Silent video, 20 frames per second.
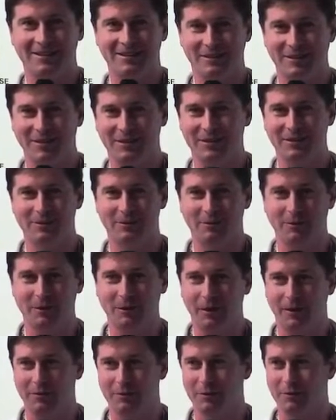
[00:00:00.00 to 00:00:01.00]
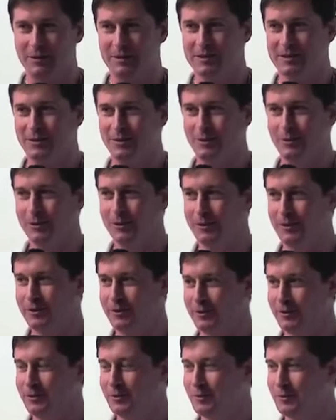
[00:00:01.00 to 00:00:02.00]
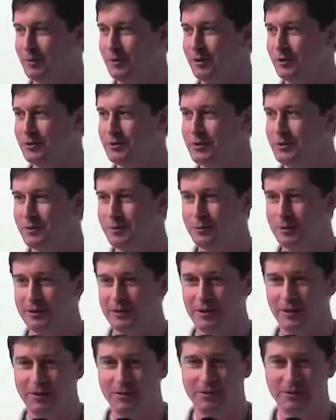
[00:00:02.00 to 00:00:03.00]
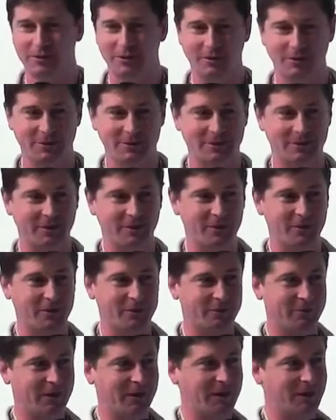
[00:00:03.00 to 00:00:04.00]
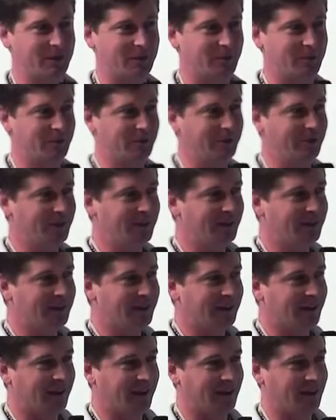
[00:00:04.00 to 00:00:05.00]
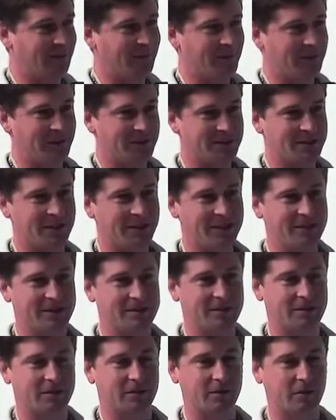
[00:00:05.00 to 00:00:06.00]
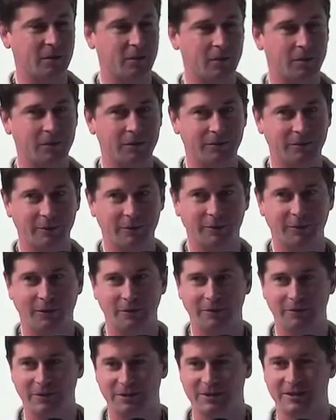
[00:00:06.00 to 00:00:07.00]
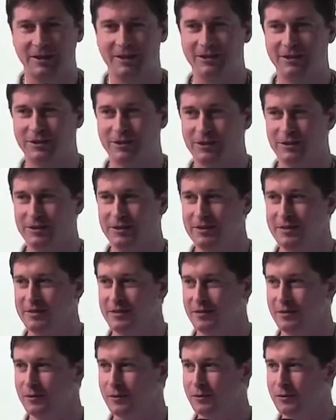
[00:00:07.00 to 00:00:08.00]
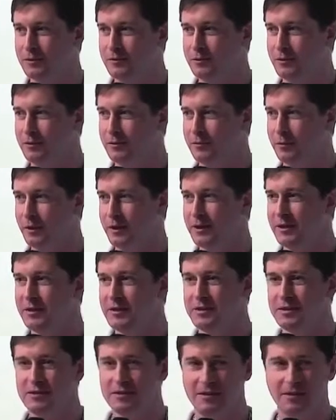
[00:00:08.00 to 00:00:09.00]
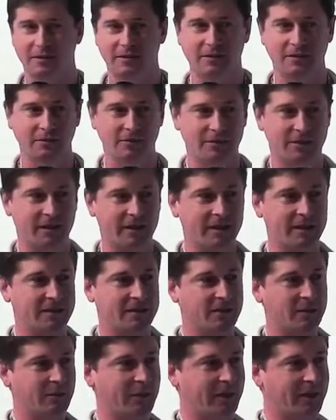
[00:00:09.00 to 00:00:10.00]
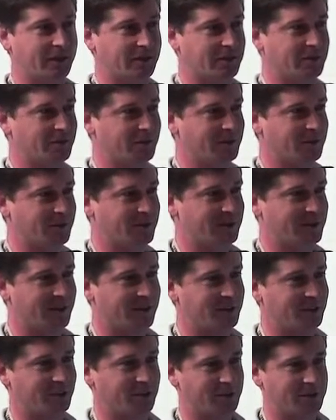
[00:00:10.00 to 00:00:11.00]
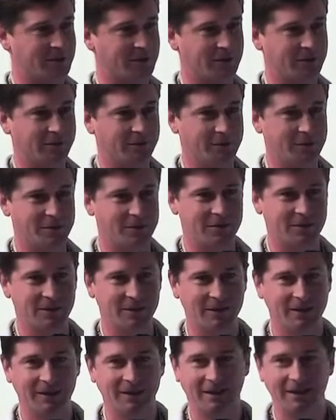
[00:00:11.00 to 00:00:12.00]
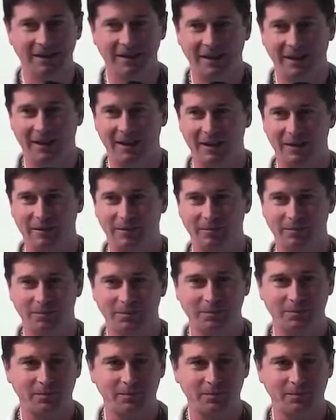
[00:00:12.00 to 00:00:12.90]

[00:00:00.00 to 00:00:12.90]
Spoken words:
thing that you have to install on your computer with no source code available, that sends all of your conversations and all of your friends and your data back to a central service. So